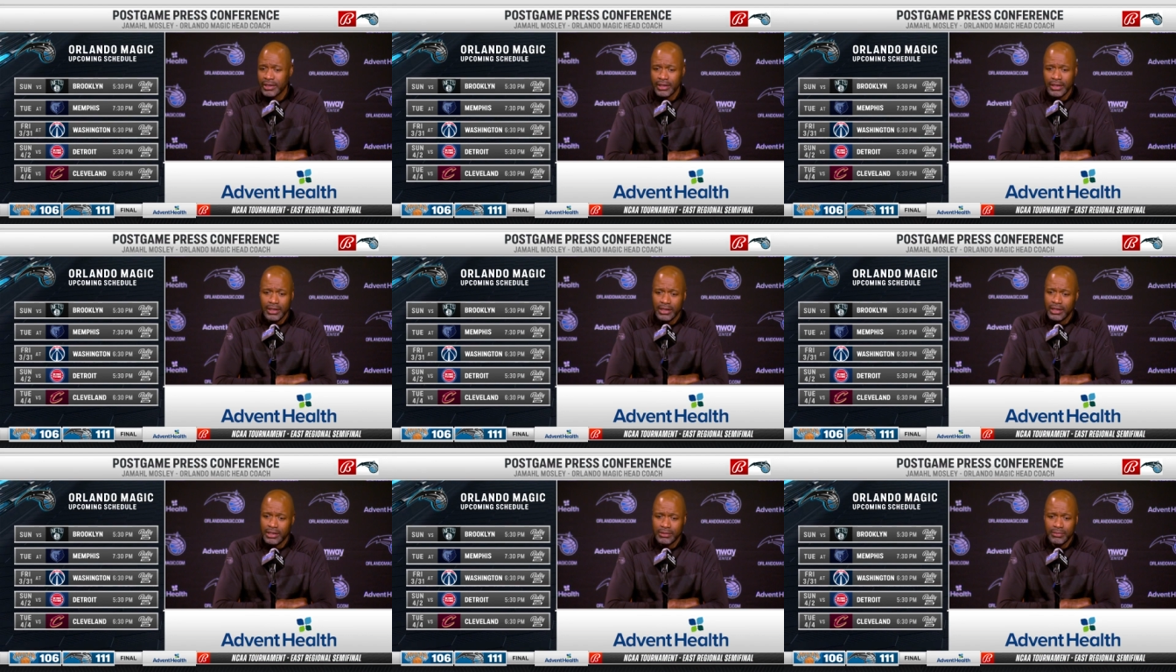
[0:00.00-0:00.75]

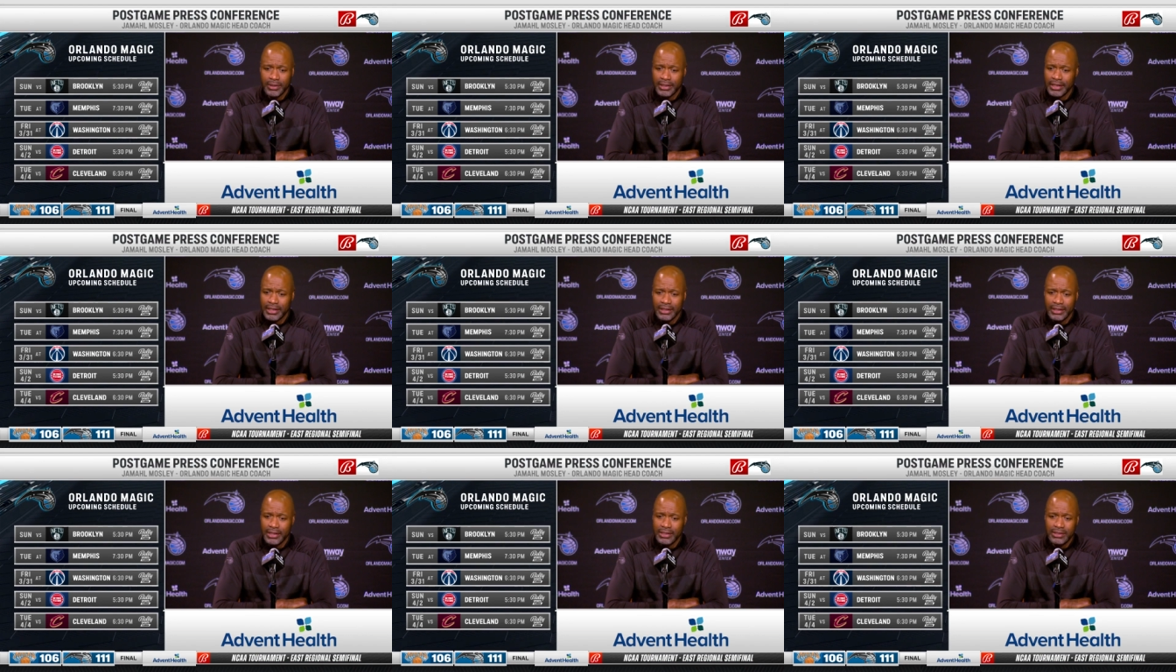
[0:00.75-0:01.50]
But
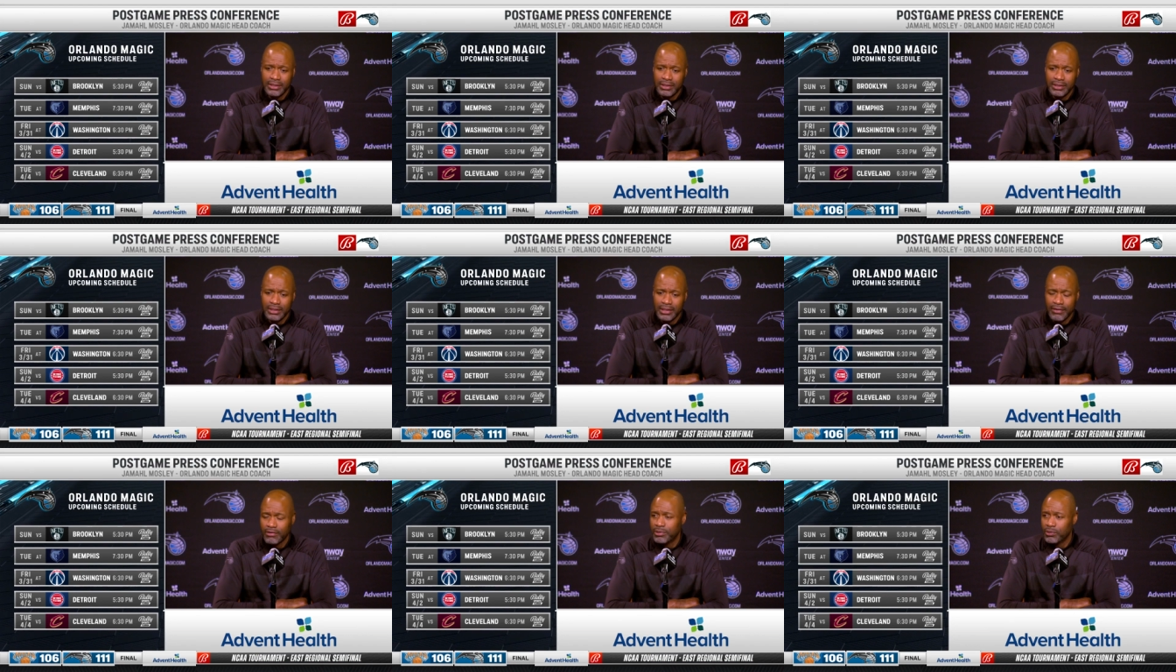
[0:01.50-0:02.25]
again, he's
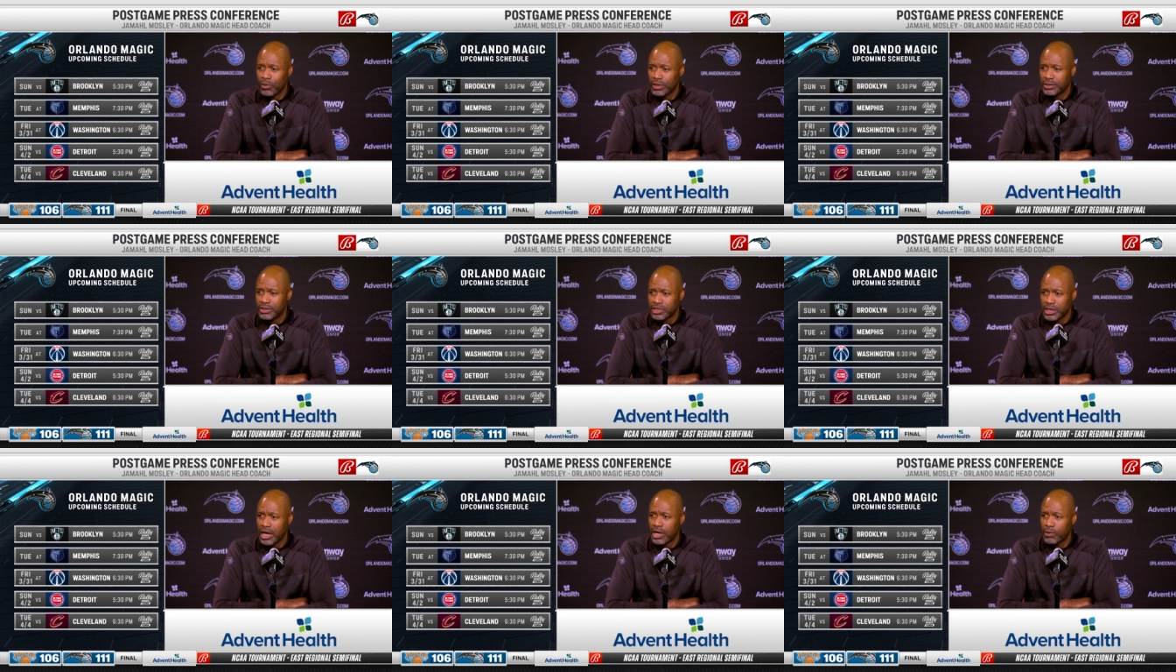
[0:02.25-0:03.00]
never been one to
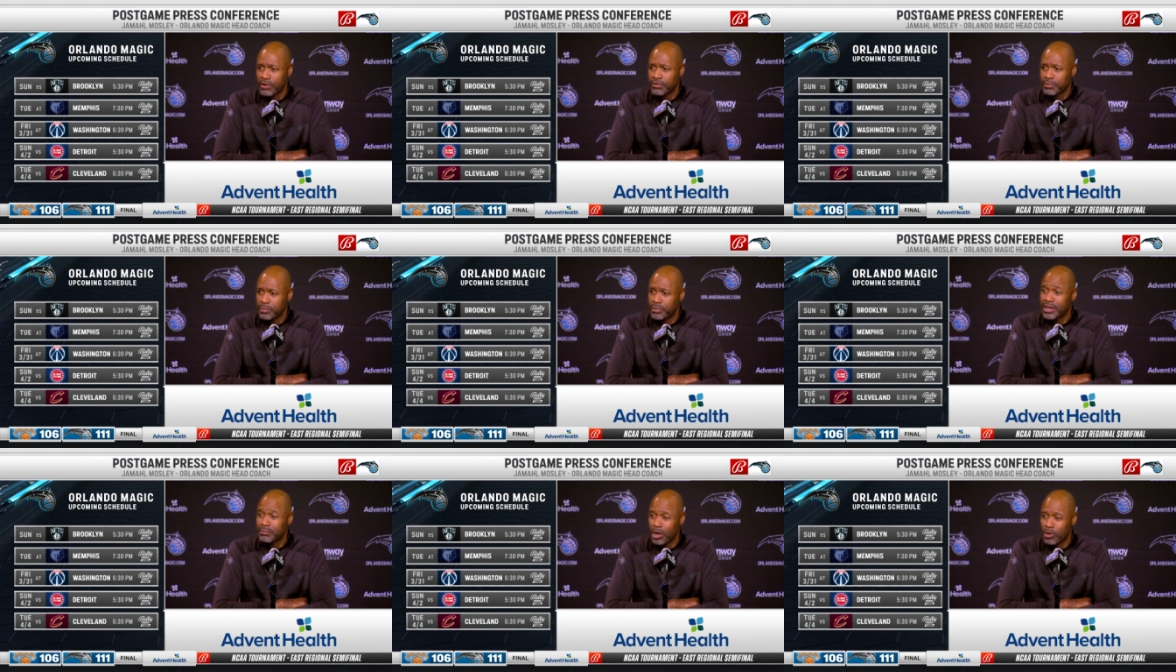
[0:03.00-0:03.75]
shy away from a
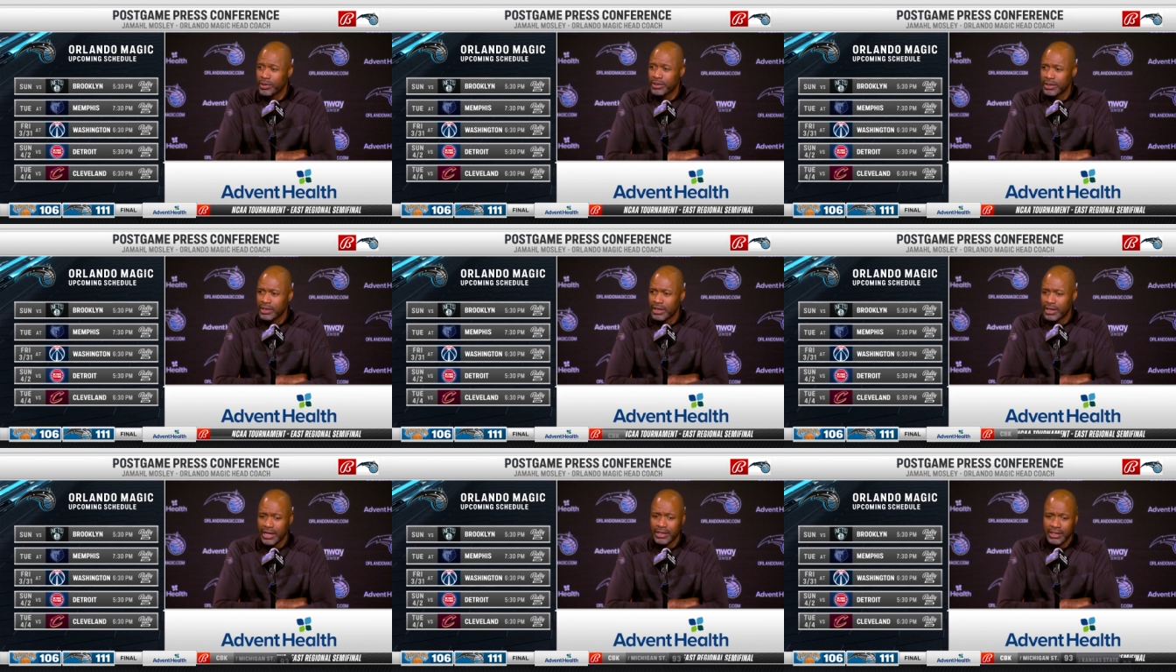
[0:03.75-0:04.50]
big moment,
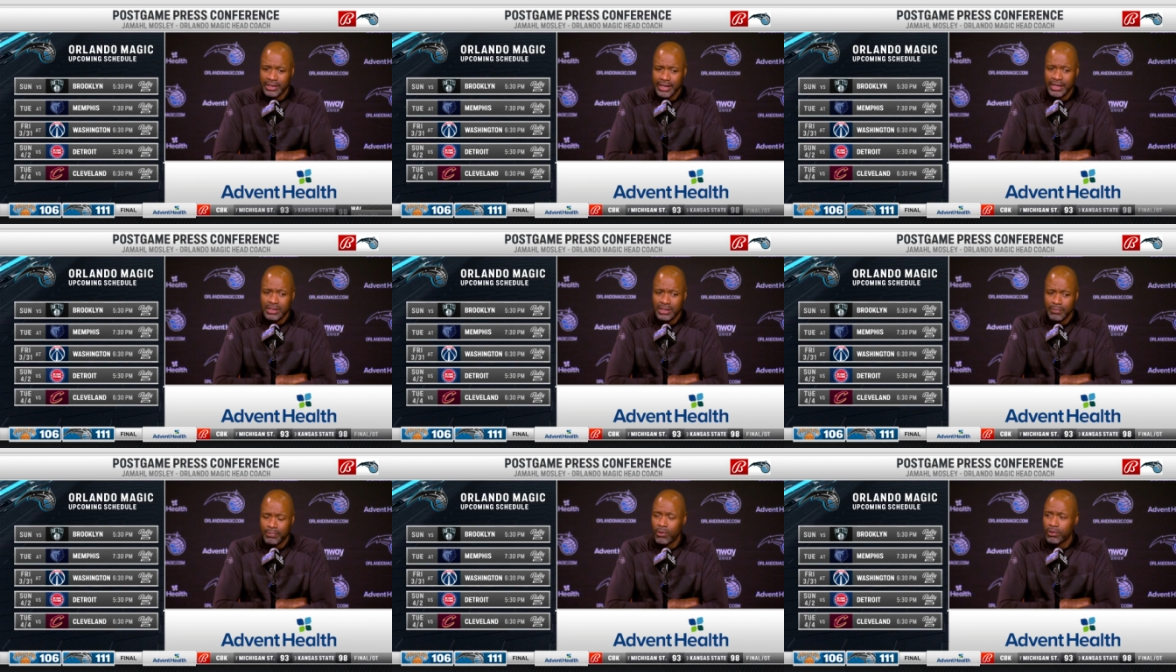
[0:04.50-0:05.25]
and I think that's
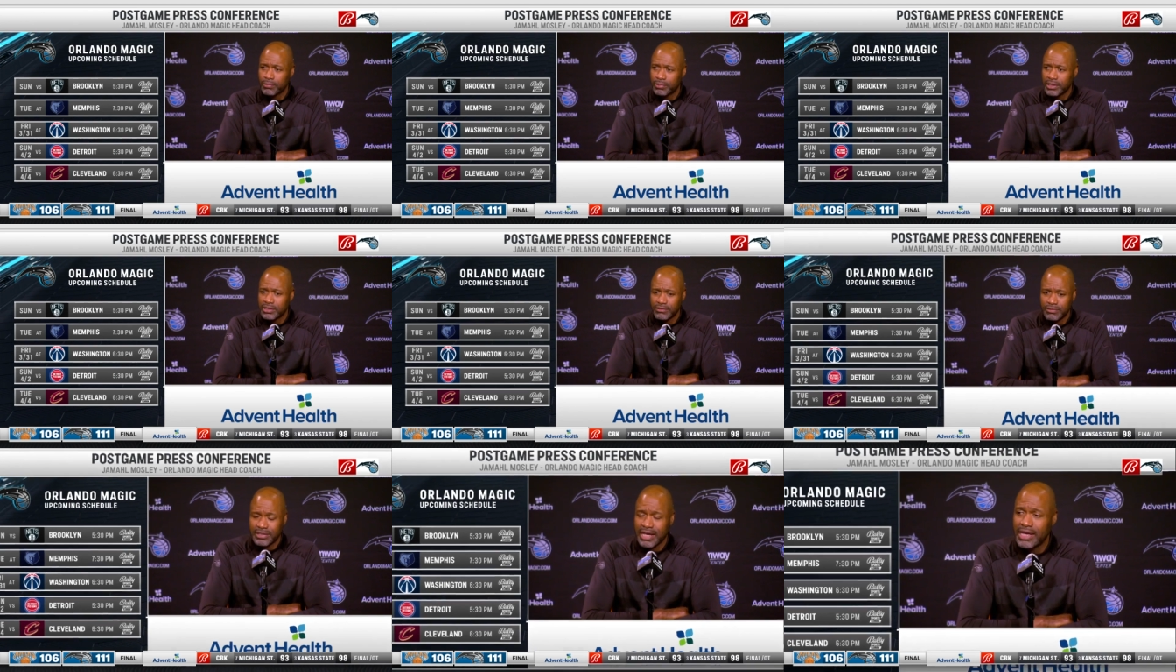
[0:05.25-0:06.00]
the important piece
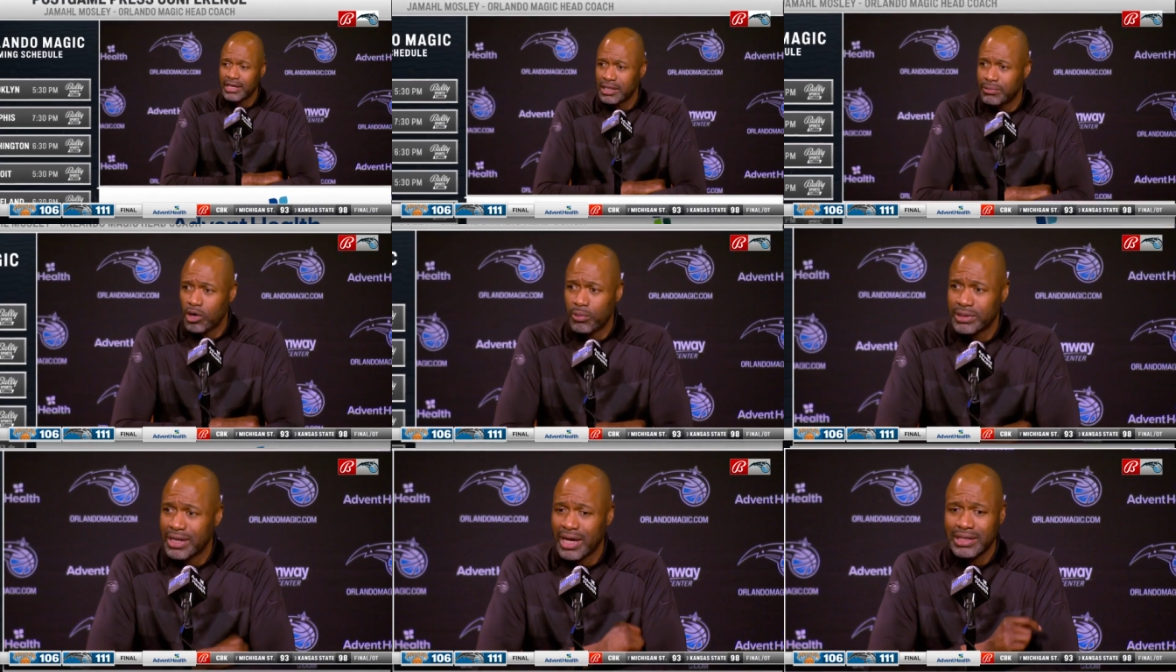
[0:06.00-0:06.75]
of staying in the
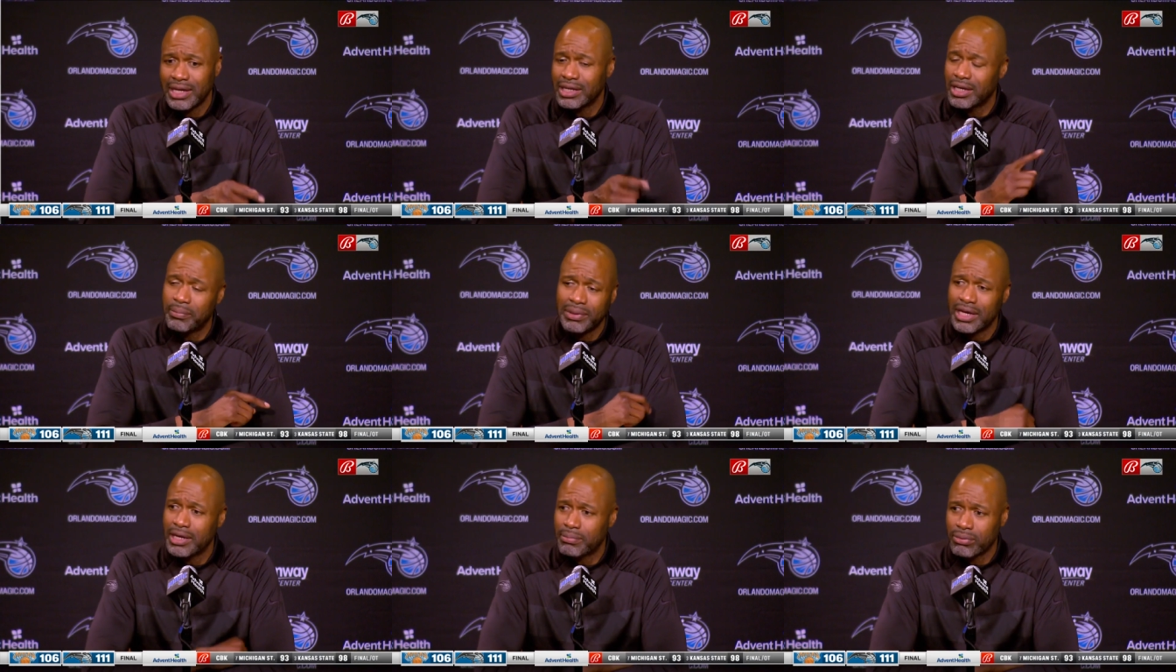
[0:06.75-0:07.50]
moment, not letting a
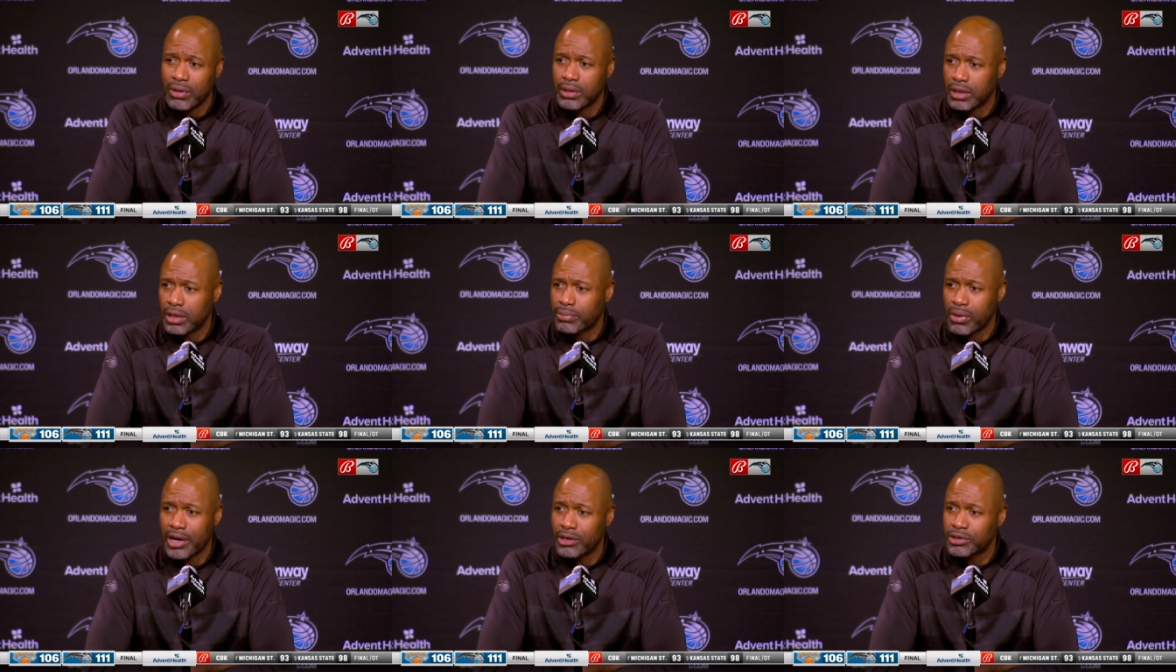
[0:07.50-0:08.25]
play
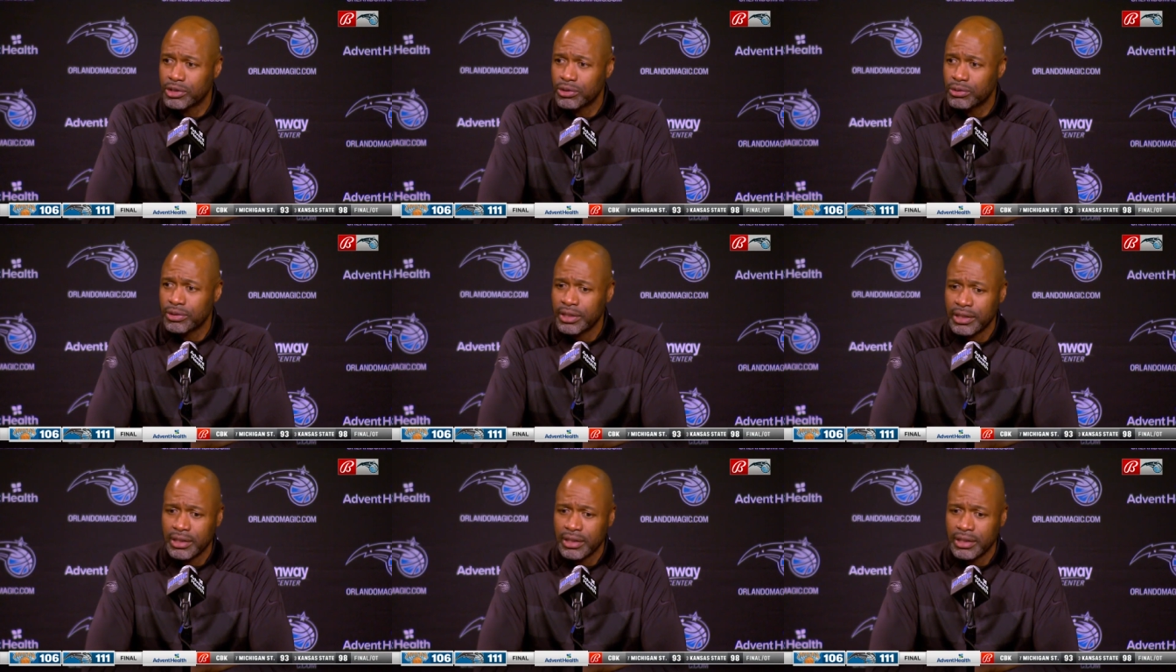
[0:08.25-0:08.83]
prior to,